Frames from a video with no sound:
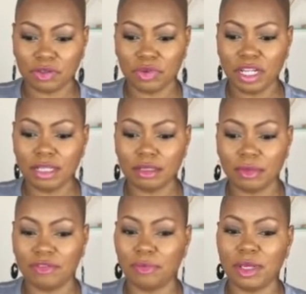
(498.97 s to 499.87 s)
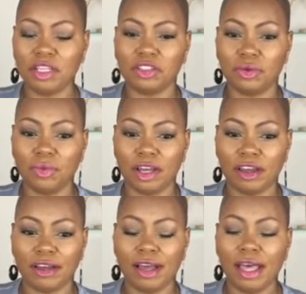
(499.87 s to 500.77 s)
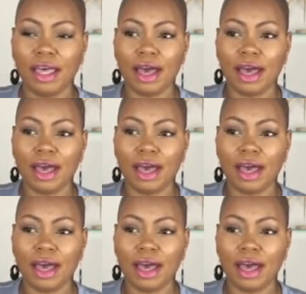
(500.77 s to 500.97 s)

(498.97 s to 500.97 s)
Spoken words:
reading some information where